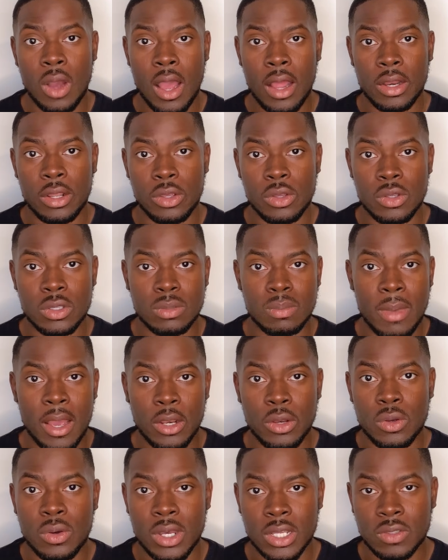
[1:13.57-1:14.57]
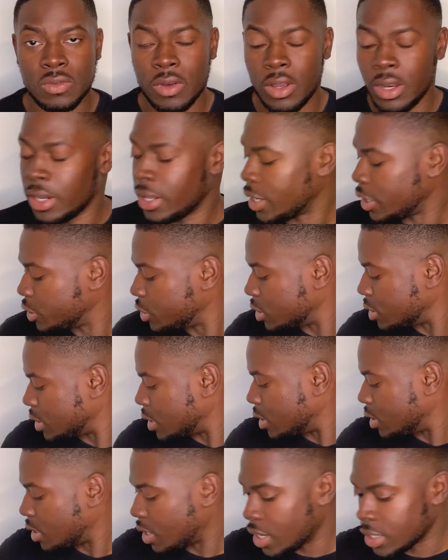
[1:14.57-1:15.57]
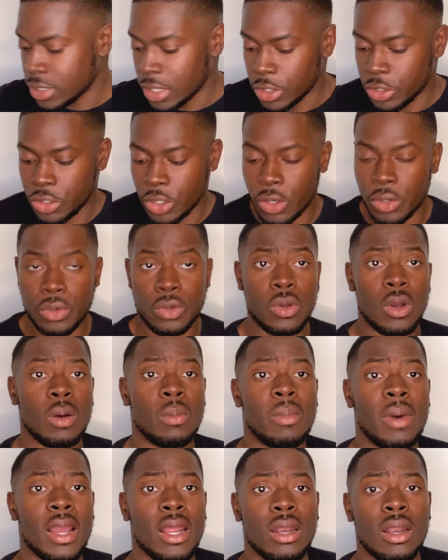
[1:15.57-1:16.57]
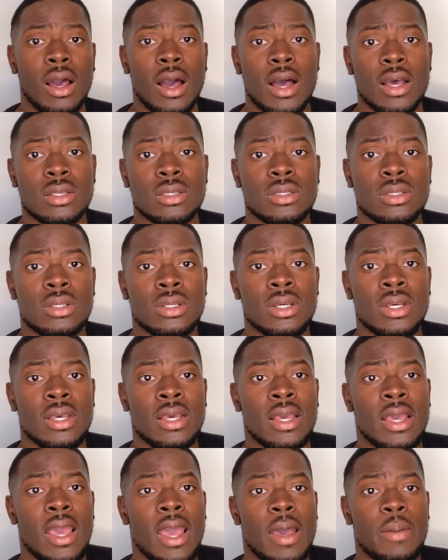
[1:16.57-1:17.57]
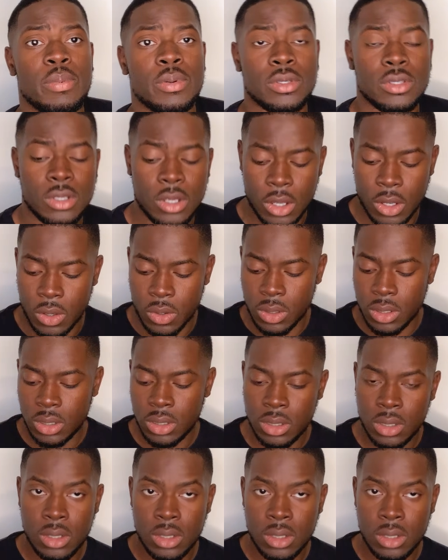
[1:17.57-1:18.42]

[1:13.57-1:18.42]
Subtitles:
I only use manual exfoliations, and as I showed you on my last episode,